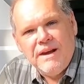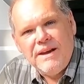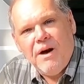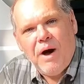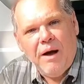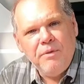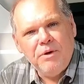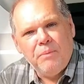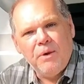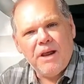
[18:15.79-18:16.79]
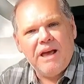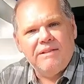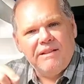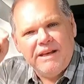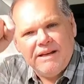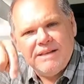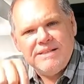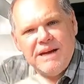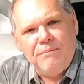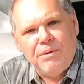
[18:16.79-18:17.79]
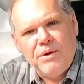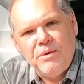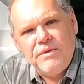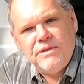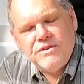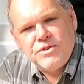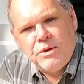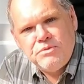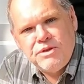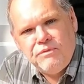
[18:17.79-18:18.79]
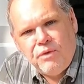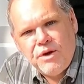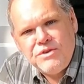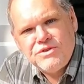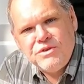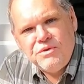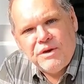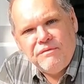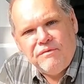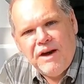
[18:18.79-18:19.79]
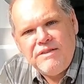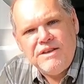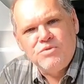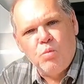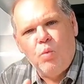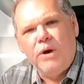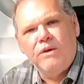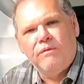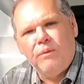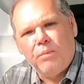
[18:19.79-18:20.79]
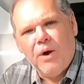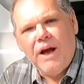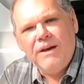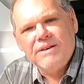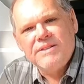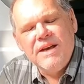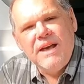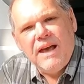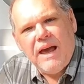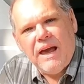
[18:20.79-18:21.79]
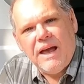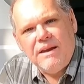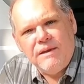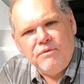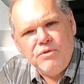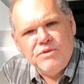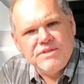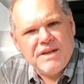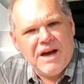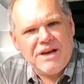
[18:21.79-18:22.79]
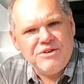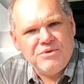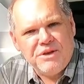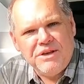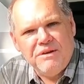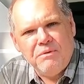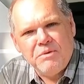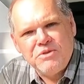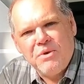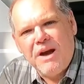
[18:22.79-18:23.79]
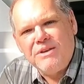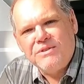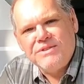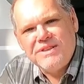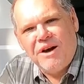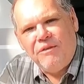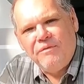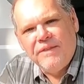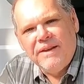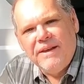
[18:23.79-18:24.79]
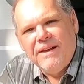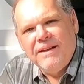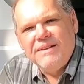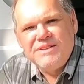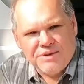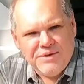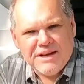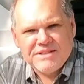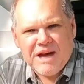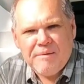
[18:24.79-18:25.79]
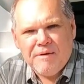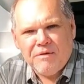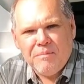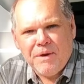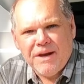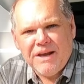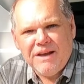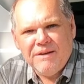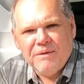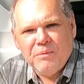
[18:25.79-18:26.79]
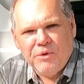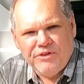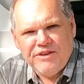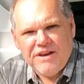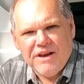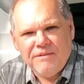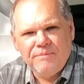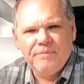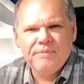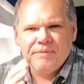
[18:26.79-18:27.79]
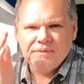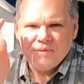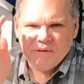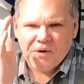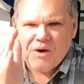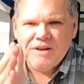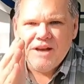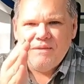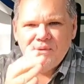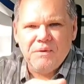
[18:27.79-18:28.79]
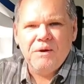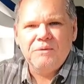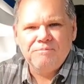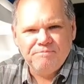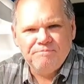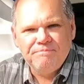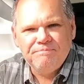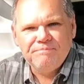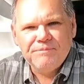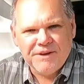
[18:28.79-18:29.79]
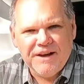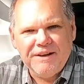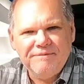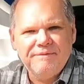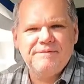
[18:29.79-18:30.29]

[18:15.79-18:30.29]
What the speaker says: Now, I'm going to put a link down below in the description for you so you can find these wonderful products, and if you decide, you can give them a try yourself. Till next time, everybody, we'll see you on down the road. Good night.